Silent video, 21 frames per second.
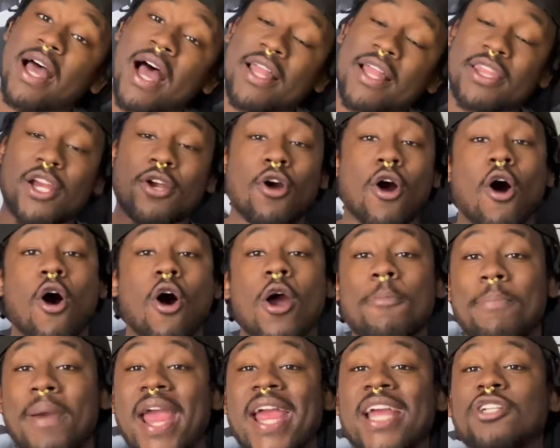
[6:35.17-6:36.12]
there
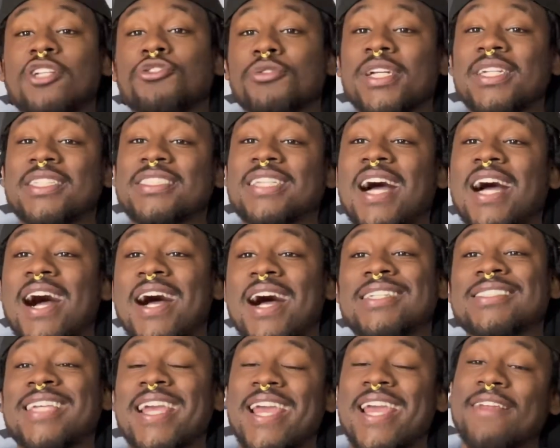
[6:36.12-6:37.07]
are Patriot
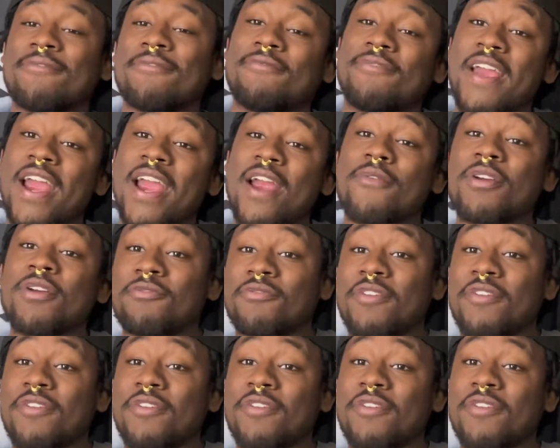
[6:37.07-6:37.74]
ties and very,